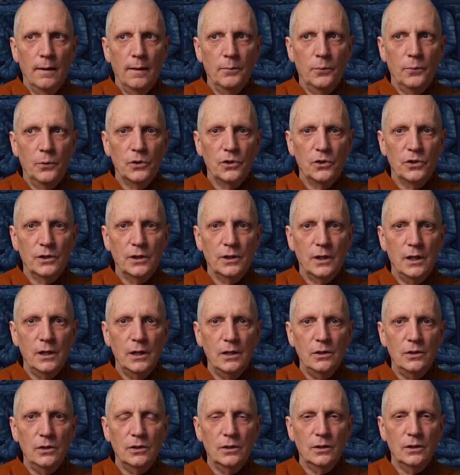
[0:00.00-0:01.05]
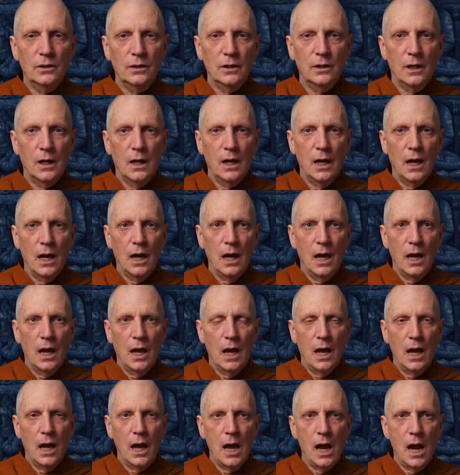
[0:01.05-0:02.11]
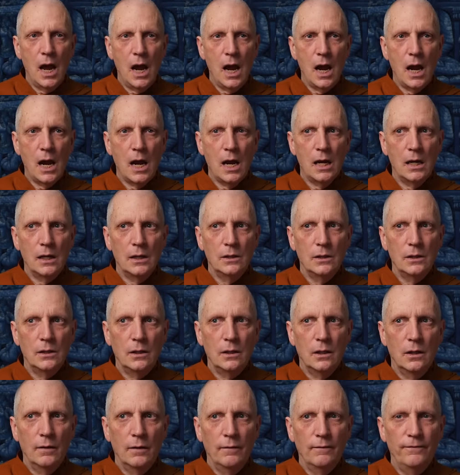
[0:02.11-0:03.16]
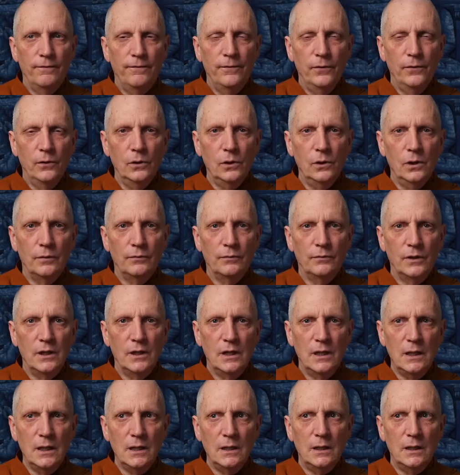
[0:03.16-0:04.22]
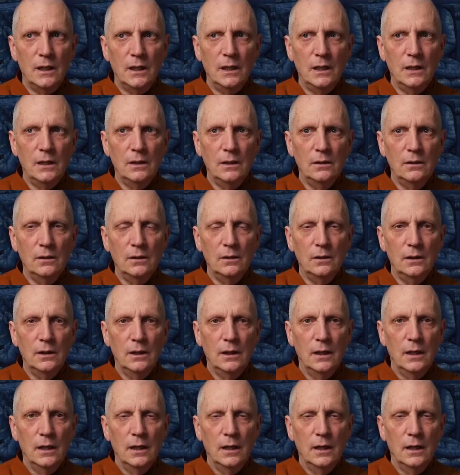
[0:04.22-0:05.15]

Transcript: precise and full of detail.